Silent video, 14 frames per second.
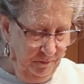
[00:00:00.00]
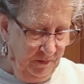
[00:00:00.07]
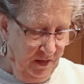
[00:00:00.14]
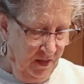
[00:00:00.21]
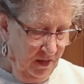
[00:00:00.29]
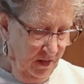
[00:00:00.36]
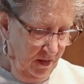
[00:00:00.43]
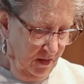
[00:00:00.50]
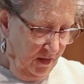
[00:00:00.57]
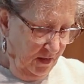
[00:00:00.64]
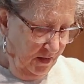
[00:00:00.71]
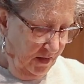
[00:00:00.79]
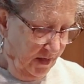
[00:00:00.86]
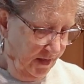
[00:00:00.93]

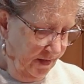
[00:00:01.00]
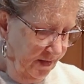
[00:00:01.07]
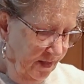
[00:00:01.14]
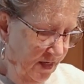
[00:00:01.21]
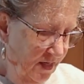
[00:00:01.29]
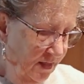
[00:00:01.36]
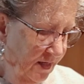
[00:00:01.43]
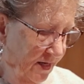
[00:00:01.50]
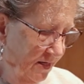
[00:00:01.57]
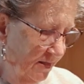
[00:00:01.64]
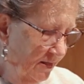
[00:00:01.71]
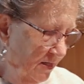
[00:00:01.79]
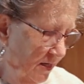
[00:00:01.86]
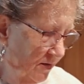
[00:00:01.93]
And
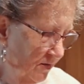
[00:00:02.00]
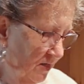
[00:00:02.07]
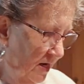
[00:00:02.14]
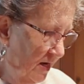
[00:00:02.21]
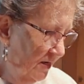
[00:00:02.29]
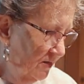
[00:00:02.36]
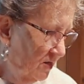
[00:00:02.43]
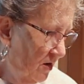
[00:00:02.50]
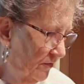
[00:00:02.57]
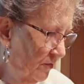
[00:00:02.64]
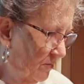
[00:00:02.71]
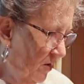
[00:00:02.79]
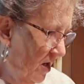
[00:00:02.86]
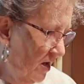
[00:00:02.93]
deglaze those eggs
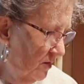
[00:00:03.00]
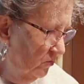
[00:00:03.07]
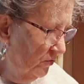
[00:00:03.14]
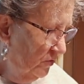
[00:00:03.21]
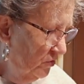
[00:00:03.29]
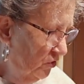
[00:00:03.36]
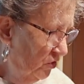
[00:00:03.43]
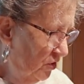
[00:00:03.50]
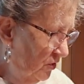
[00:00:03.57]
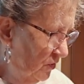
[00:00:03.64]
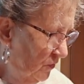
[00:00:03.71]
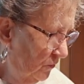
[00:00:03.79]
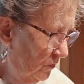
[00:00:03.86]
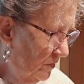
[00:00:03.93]
off the bottom with the
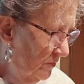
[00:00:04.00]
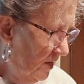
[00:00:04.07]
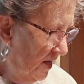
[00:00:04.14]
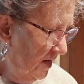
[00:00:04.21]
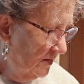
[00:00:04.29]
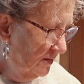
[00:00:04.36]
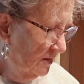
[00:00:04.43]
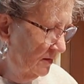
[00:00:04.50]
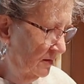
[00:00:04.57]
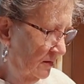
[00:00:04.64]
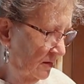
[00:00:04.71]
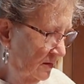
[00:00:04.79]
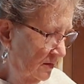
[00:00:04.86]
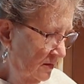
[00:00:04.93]
juice from
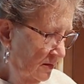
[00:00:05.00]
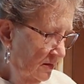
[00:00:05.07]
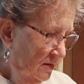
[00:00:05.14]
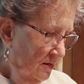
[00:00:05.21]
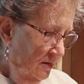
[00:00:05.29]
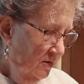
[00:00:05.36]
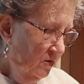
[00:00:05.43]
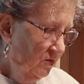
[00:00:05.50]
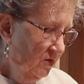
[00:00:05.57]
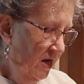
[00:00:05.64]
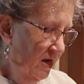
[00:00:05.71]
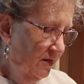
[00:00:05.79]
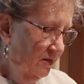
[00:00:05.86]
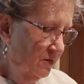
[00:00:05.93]
those
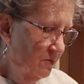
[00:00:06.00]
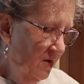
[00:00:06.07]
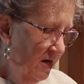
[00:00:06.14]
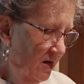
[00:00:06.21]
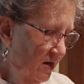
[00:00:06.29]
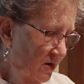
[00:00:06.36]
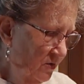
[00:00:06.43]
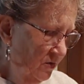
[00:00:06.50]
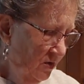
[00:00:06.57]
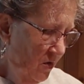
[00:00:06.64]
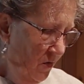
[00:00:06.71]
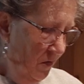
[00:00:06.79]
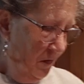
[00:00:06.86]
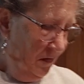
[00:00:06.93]
canned tomatoes.